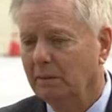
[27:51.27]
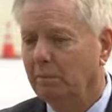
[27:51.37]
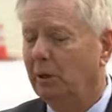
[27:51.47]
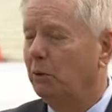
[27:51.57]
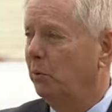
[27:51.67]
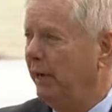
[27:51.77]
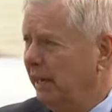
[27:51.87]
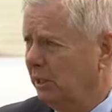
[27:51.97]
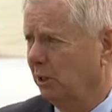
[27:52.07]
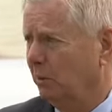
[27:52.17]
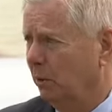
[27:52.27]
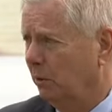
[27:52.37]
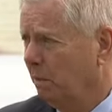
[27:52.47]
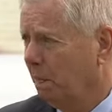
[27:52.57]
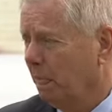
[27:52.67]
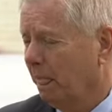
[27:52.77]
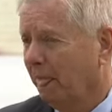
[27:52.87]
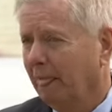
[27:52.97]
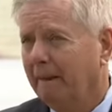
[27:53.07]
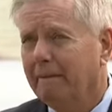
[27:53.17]
but reasonable
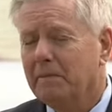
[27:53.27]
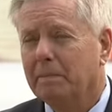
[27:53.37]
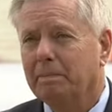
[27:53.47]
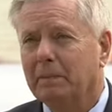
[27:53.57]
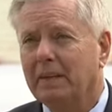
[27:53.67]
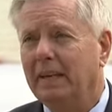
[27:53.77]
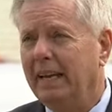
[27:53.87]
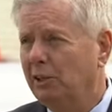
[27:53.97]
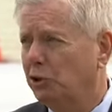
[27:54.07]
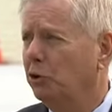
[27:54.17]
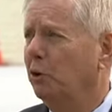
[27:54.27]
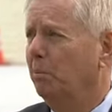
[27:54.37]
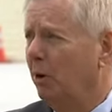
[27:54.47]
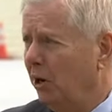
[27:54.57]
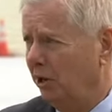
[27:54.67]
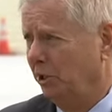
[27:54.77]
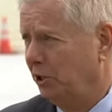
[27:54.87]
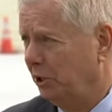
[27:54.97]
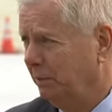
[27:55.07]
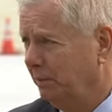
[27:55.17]
needs to
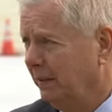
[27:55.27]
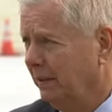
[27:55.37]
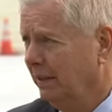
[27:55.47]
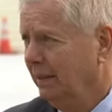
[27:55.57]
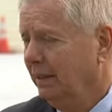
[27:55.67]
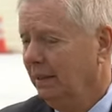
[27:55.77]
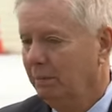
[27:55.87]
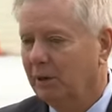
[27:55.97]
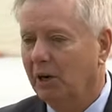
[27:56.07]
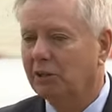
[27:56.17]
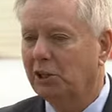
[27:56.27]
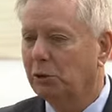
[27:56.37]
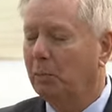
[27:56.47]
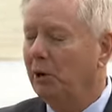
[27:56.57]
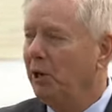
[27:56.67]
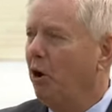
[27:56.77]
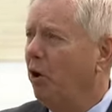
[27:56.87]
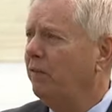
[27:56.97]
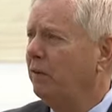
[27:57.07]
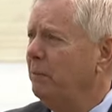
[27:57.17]
emerge, because it's pretty
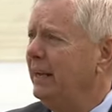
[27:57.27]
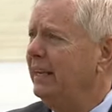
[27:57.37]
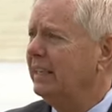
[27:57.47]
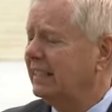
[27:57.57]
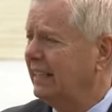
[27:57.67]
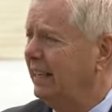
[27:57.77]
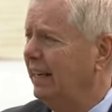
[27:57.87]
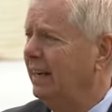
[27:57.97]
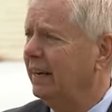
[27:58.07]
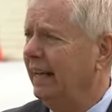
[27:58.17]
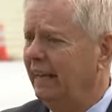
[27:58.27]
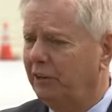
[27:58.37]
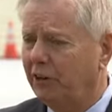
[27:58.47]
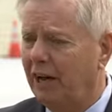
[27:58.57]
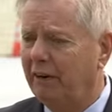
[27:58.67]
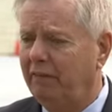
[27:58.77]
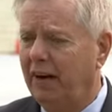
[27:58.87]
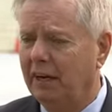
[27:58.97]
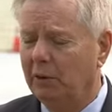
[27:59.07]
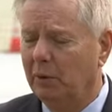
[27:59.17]
hard for me to sit down and try to
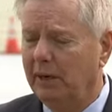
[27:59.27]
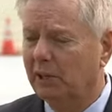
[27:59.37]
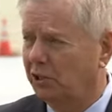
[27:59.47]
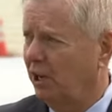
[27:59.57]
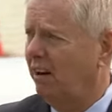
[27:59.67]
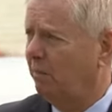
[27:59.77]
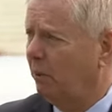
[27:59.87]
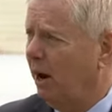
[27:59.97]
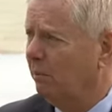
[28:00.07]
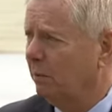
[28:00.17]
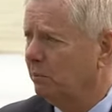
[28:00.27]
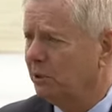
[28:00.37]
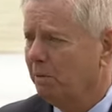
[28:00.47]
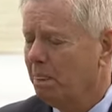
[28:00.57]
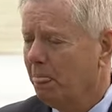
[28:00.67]
find a way to solve problems